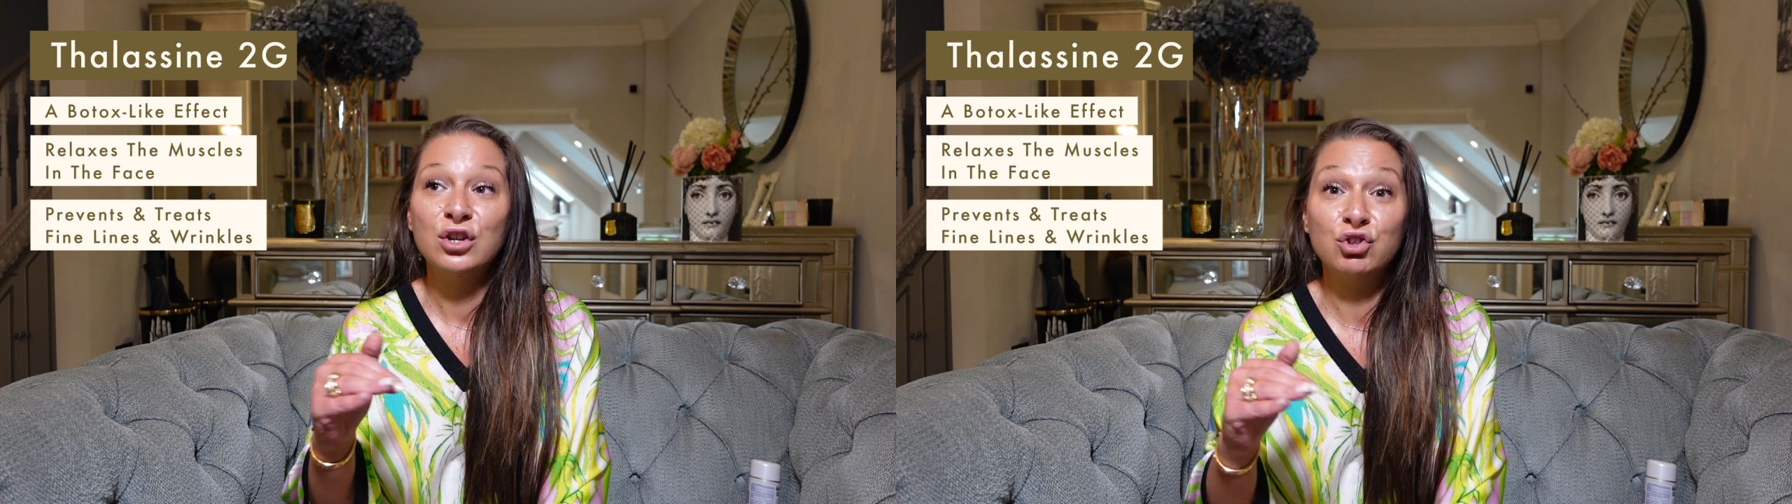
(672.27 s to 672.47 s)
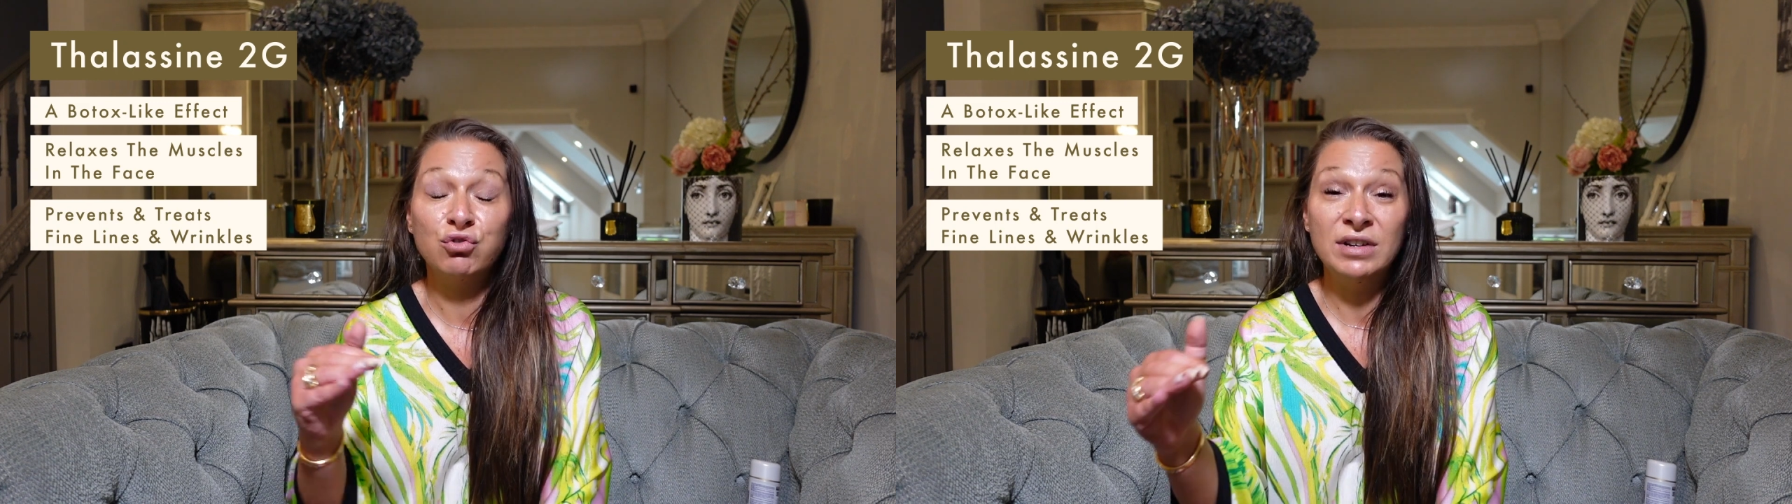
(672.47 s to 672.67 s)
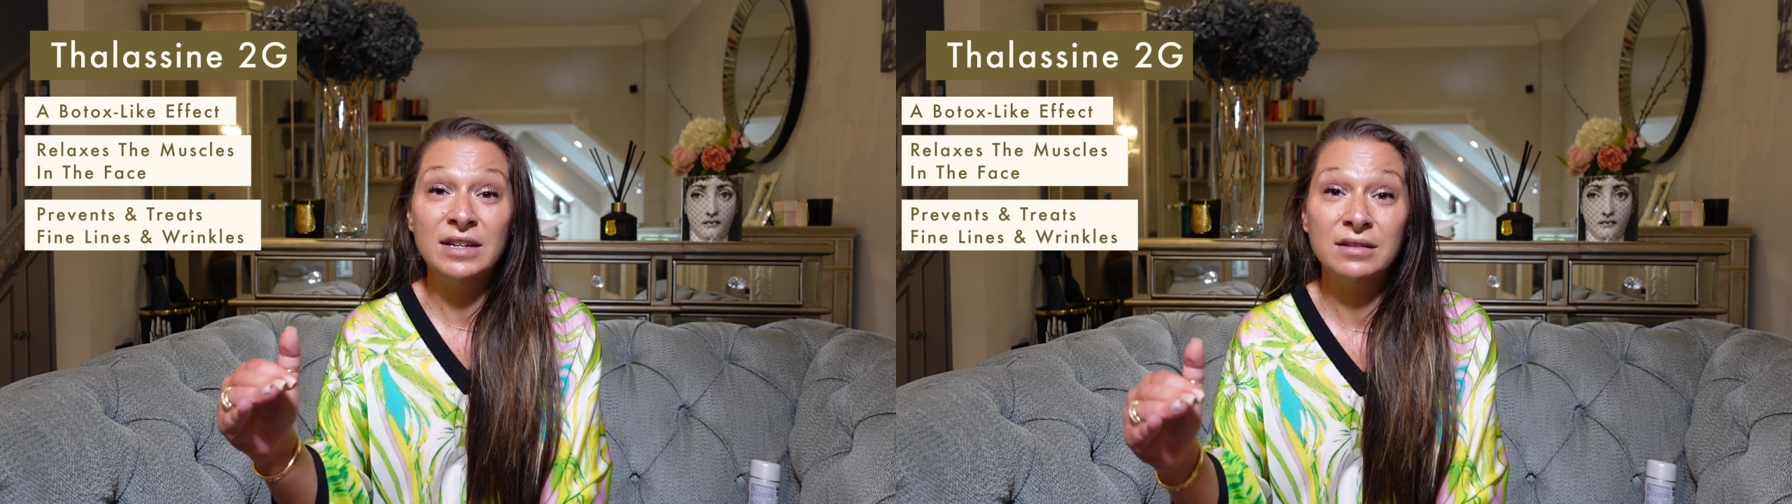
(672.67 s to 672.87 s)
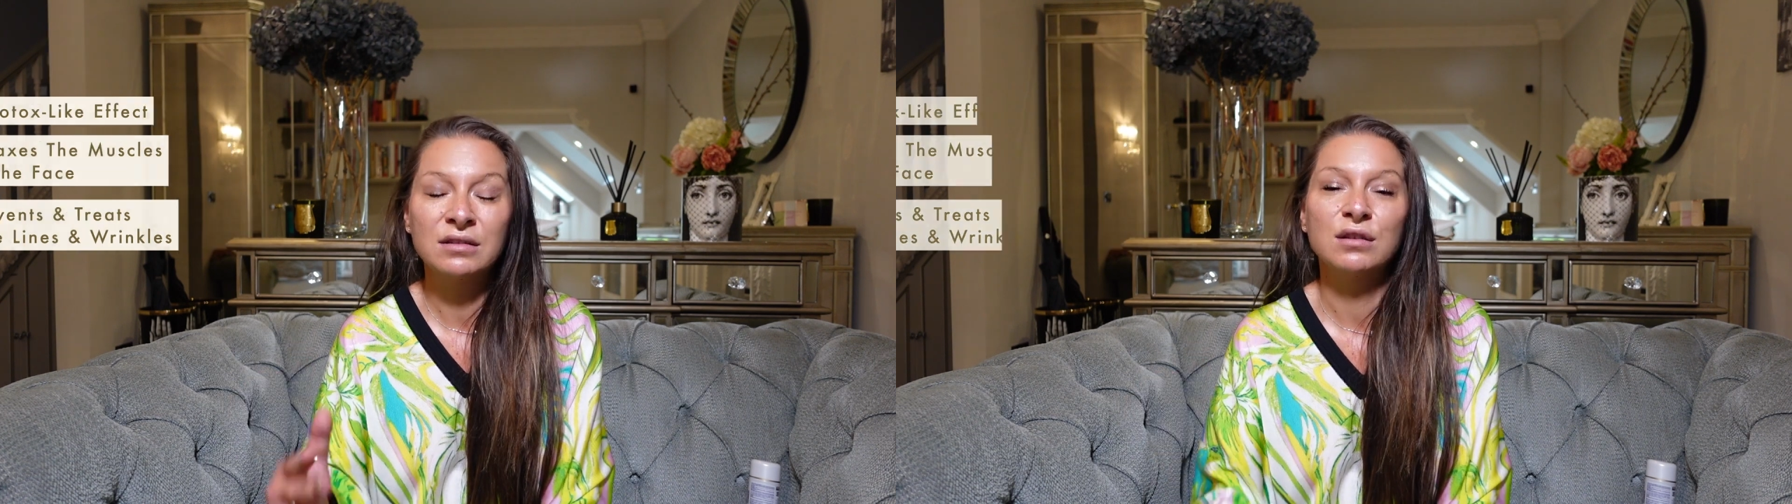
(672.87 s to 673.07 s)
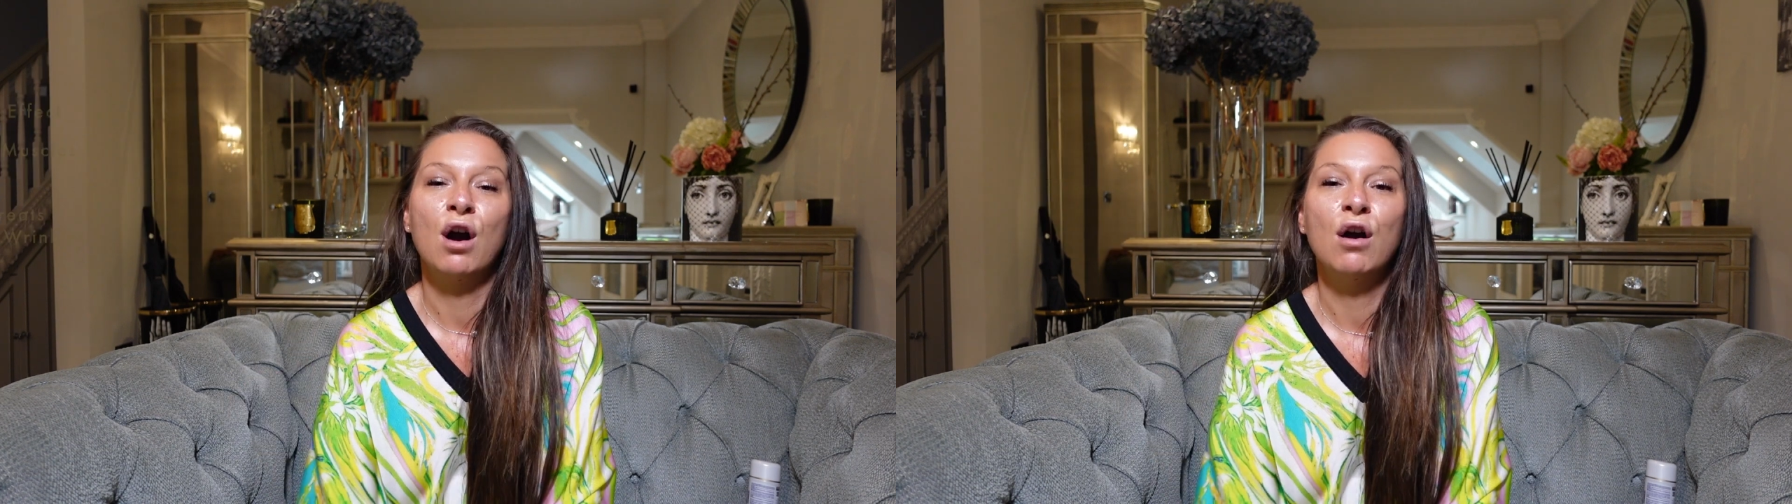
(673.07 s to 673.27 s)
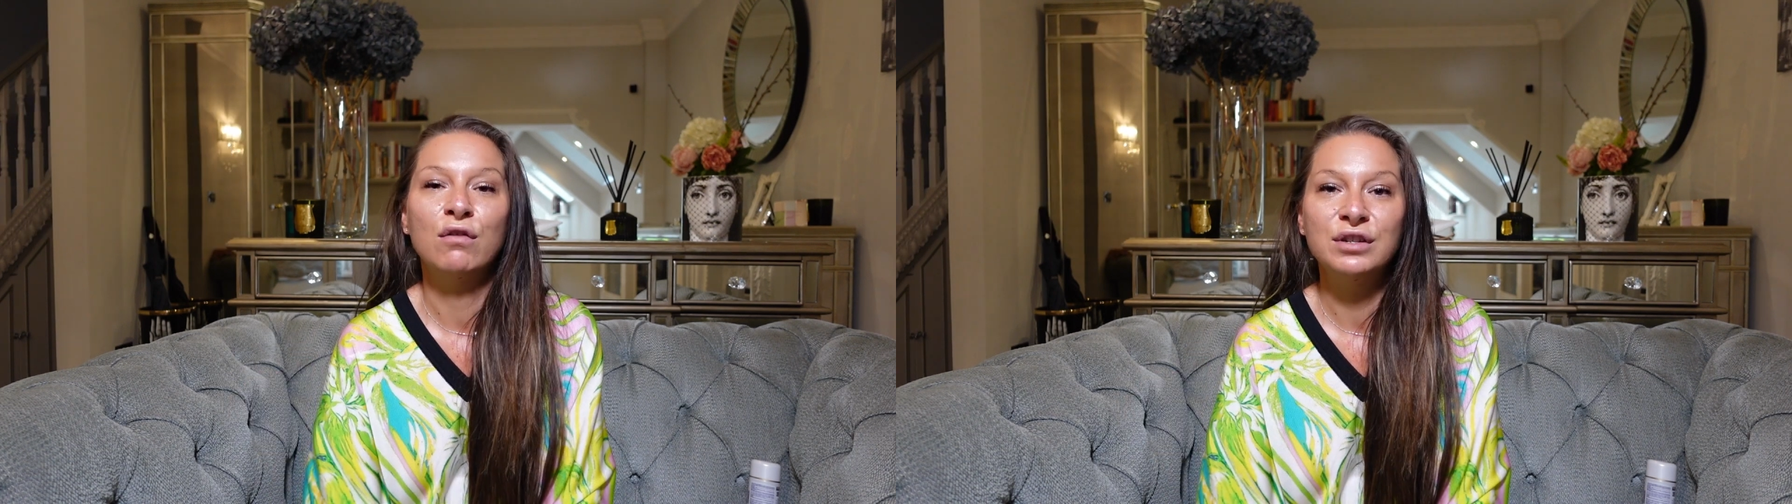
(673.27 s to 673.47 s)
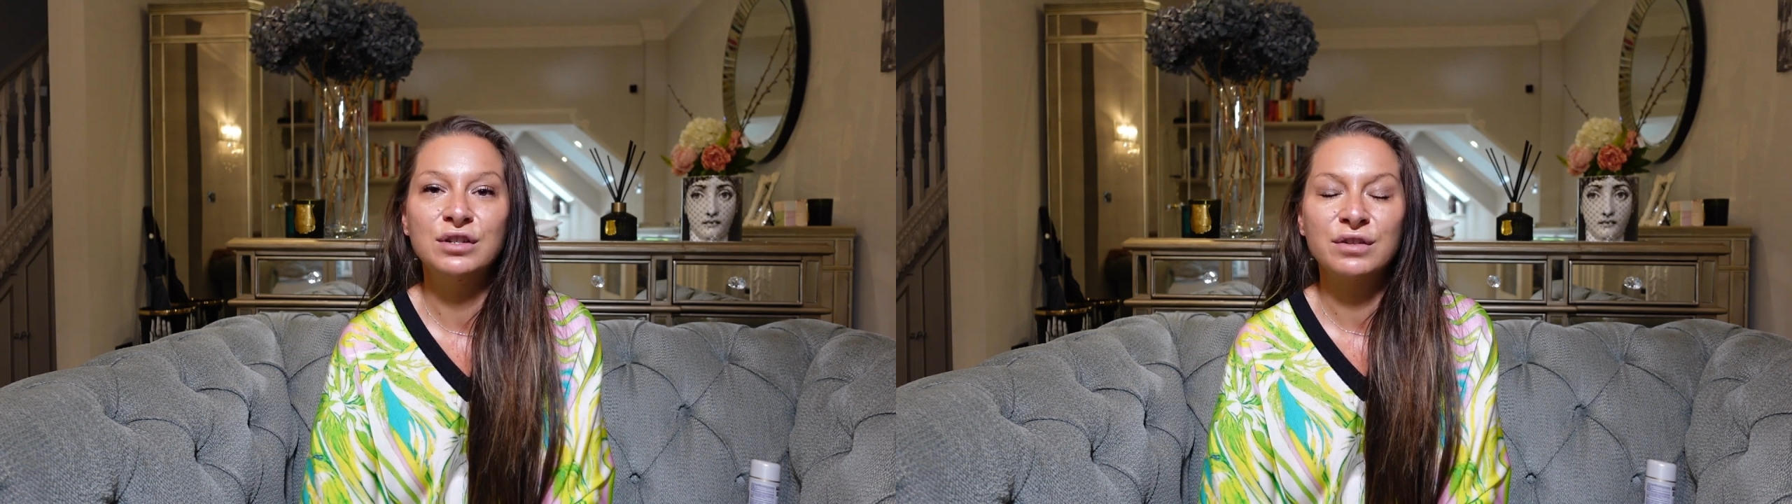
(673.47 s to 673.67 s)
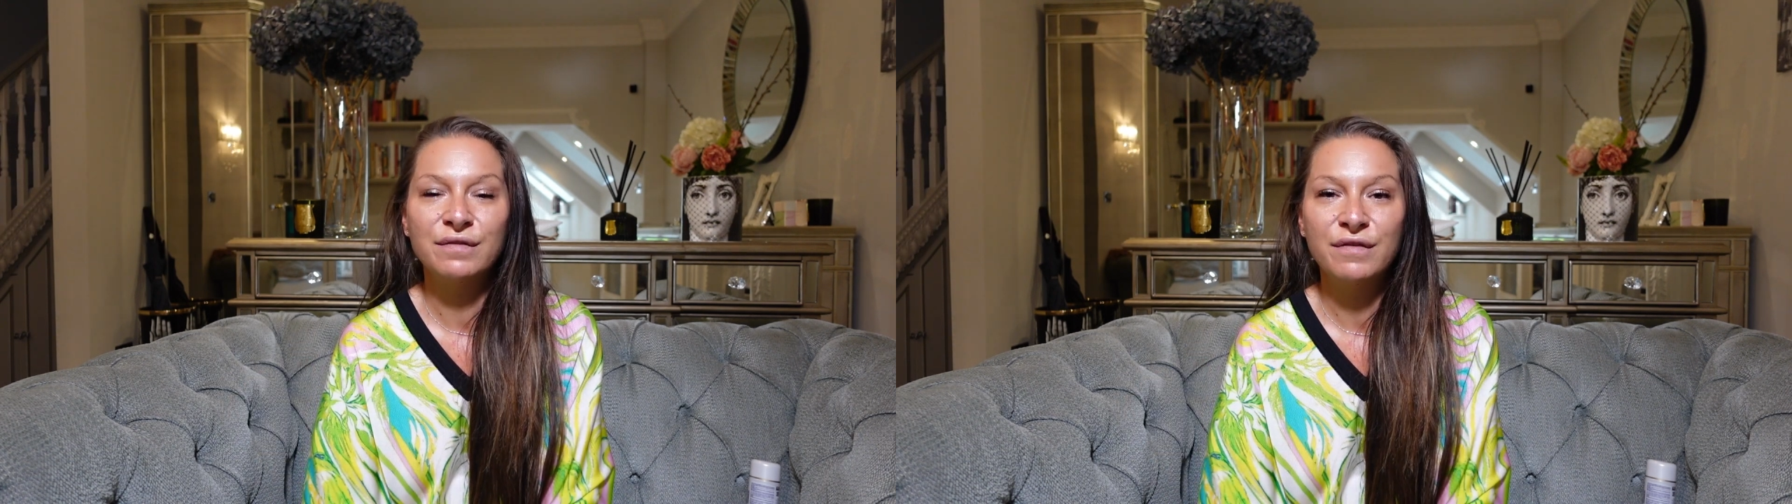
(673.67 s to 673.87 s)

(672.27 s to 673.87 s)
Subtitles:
treat current